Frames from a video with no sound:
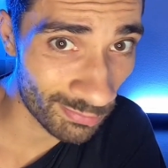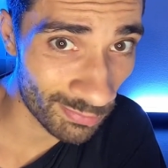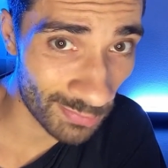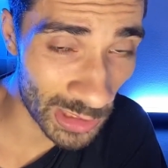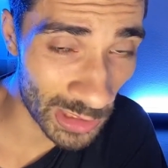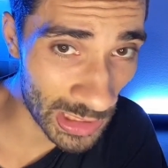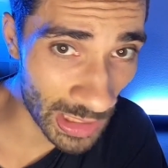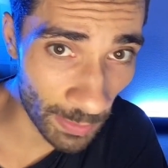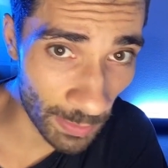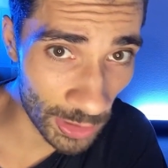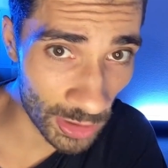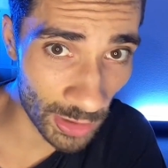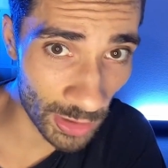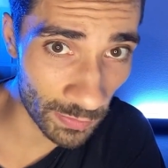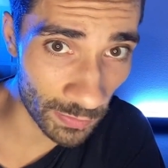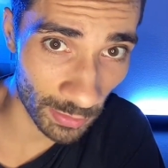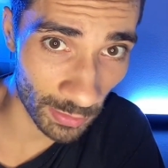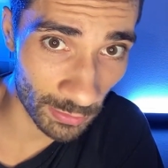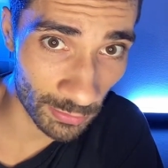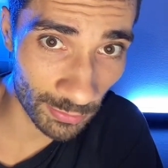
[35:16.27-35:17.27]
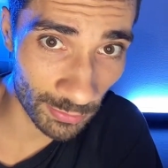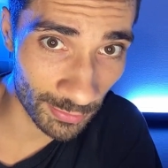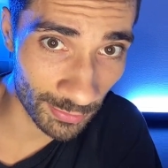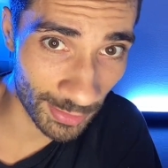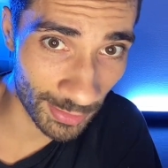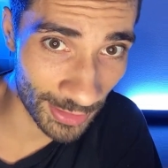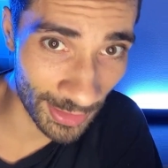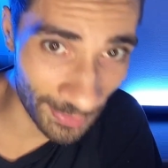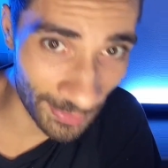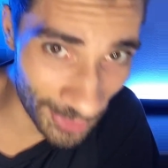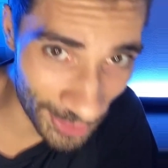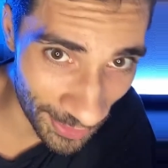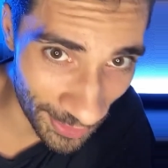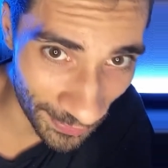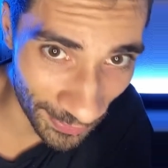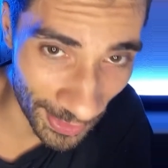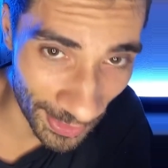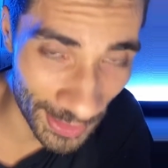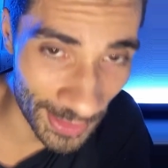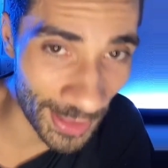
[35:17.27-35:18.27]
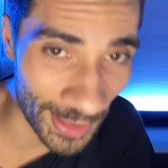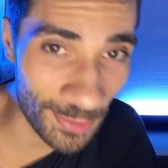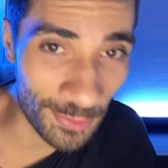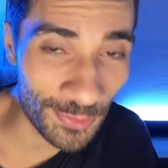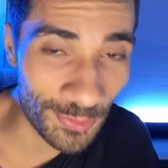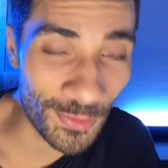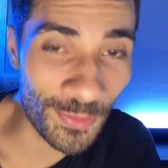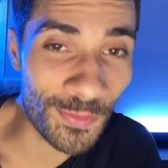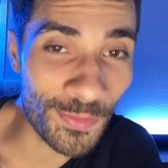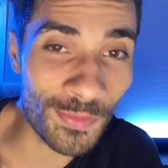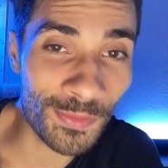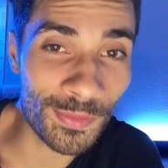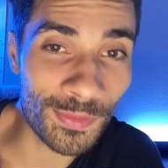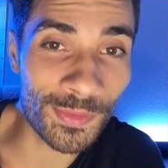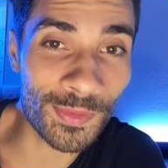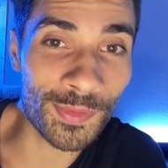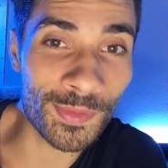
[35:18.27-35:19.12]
there's not much different. There's not much difference. They don't know.